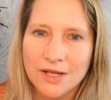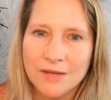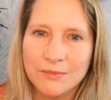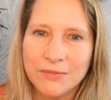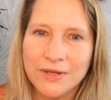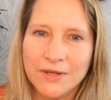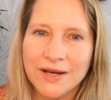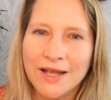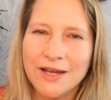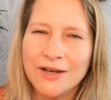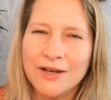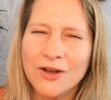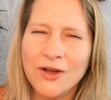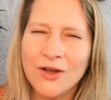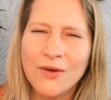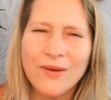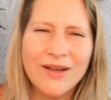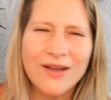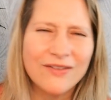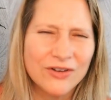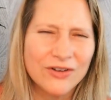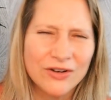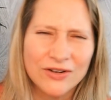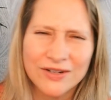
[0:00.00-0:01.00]
But I know
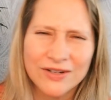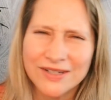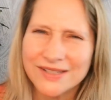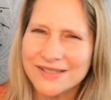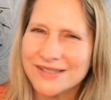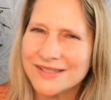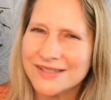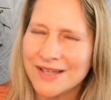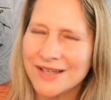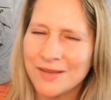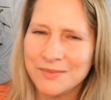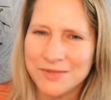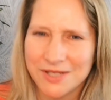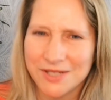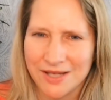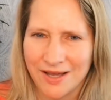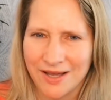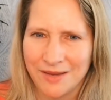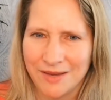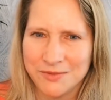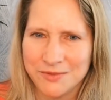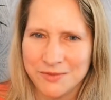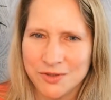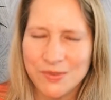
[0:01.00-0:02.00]
I've heard it
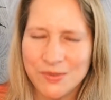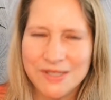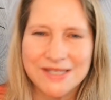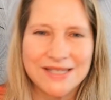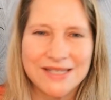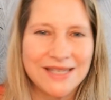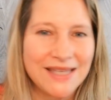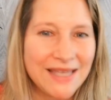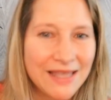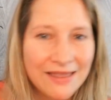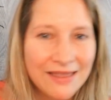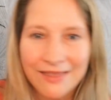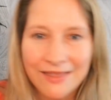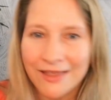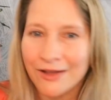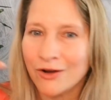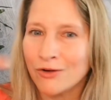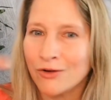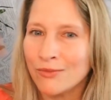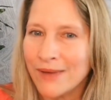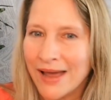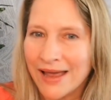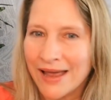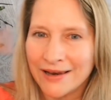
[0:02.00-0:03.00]
sometime. So it's in
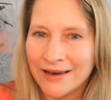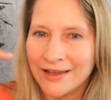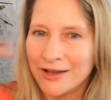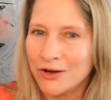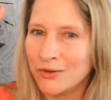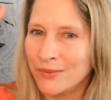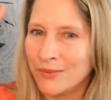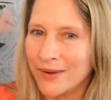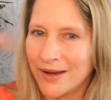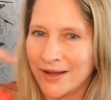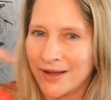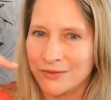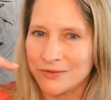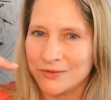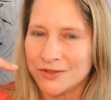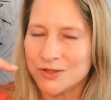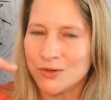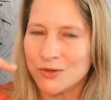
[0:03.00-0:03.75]
there rattling around.